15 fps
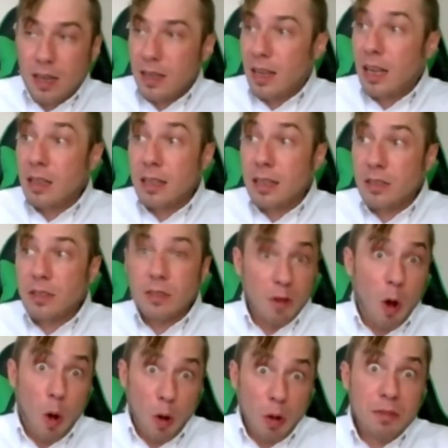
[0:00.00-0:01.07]
a list of
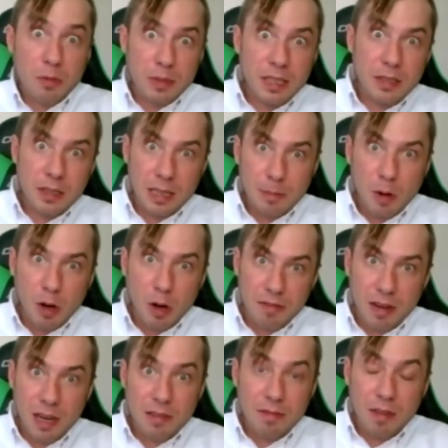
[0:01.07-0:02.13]
all the recently
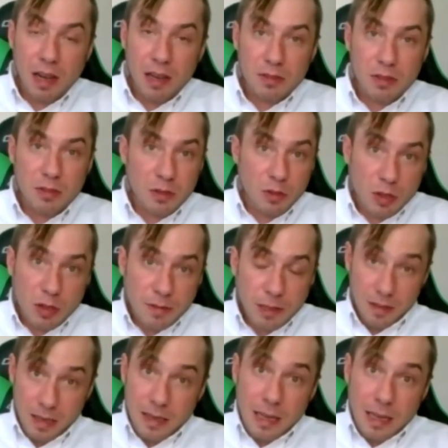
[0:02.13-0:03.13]
modified files on the server.